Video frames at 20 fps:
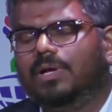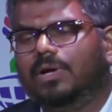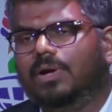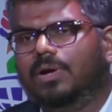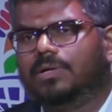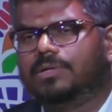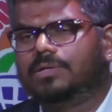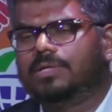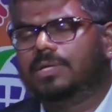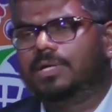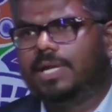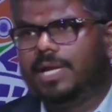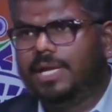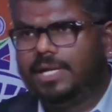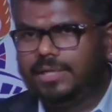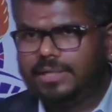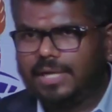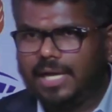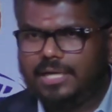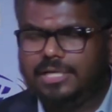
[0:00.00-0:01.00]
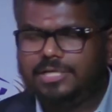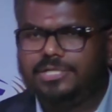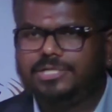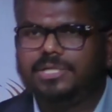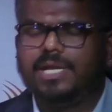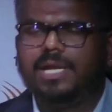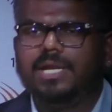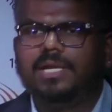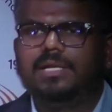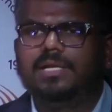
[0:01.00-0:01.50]
or
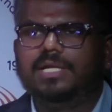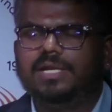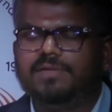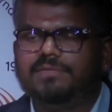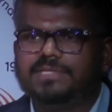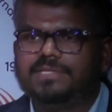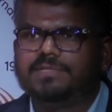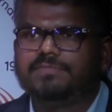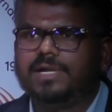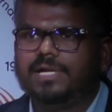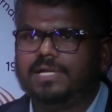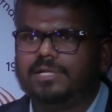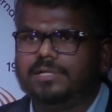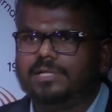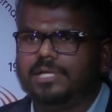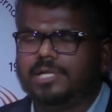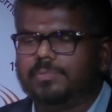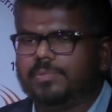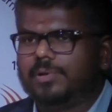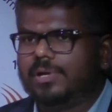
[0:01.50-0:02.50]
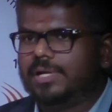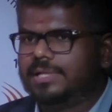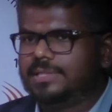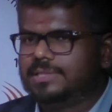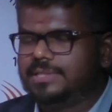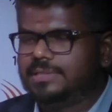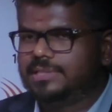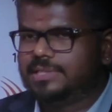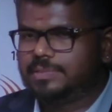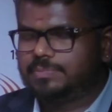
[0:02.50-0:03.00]
indulge in divisive identity
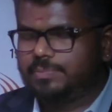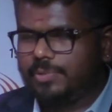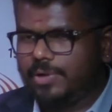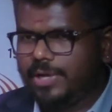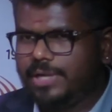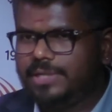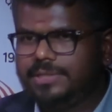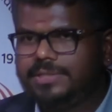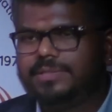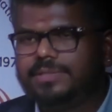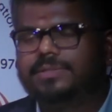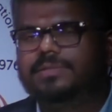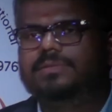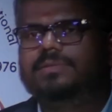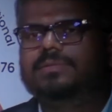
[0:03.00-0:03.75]
politics at this point,